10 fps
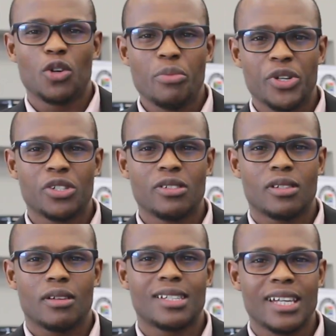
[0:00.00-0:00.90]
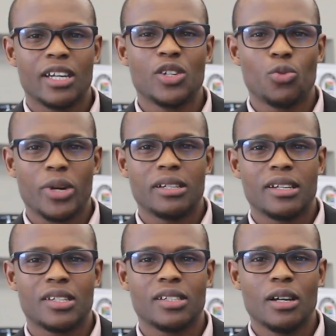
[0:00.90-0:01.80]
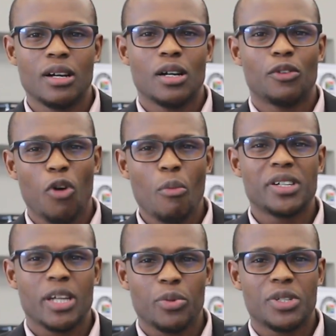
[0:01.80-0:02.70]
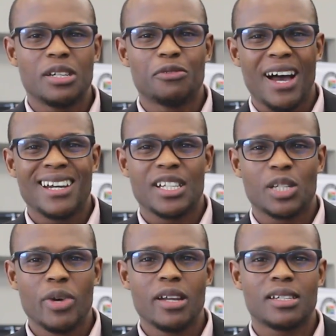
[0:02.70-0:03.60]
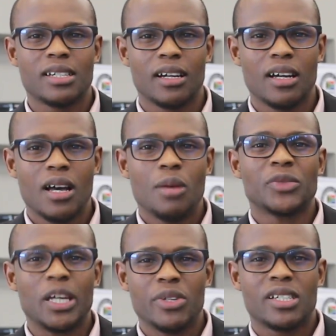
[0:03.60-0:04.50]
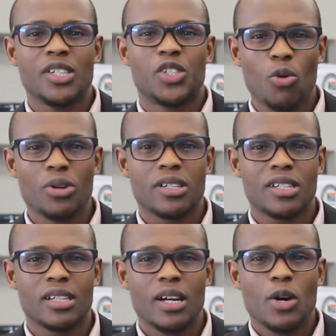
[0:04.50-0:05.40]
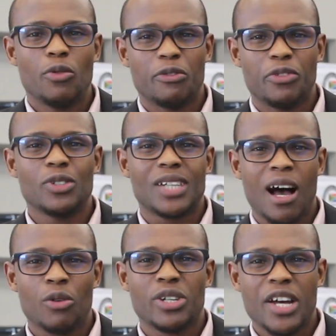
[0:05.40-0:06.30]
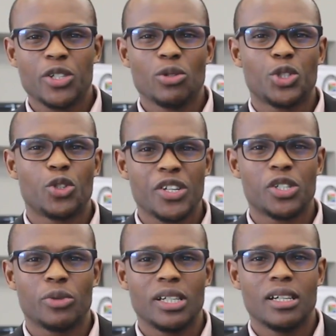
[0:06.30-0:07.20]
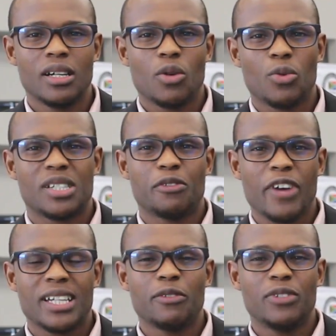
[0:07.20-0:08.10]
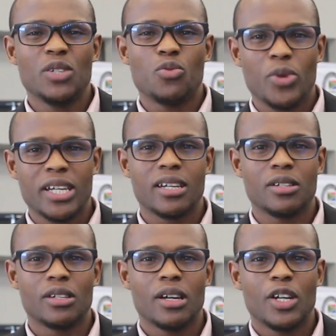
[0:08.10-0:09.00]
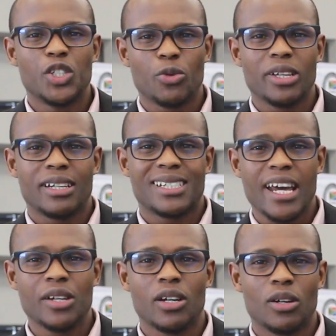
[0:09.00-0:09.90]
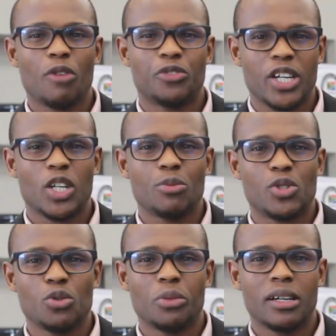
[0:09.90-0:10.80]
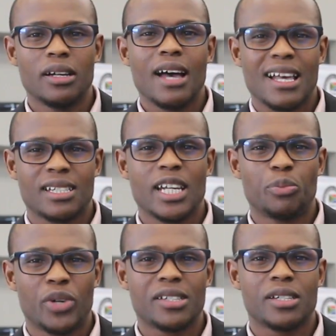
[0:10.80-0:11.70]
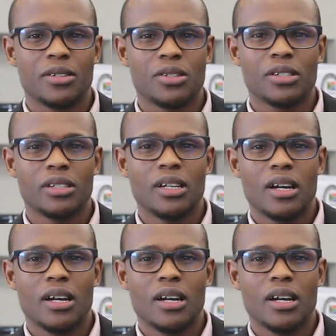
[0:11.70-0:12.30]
Commission's second witness, former Deputy Finance Minister Jonas, revealed how National Treasury was effectively weakened during the tenure of Jacob Zuma as state president.